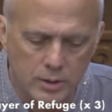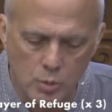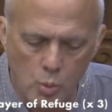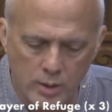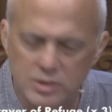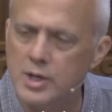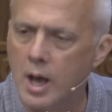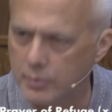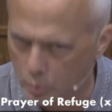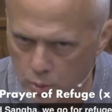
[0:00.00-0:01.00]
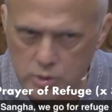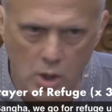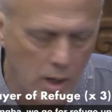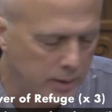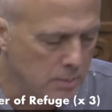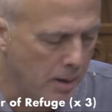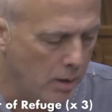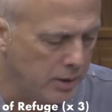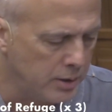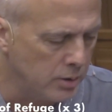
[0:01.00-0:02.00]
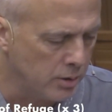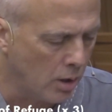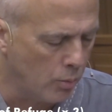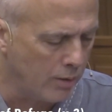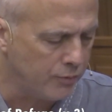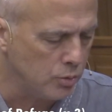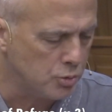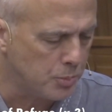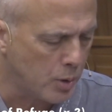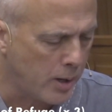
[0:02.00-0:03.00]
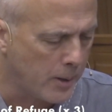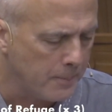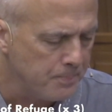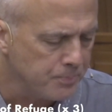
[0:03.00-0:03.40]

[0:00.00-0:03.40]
the ones down that we're talking about here in our refuge prayer.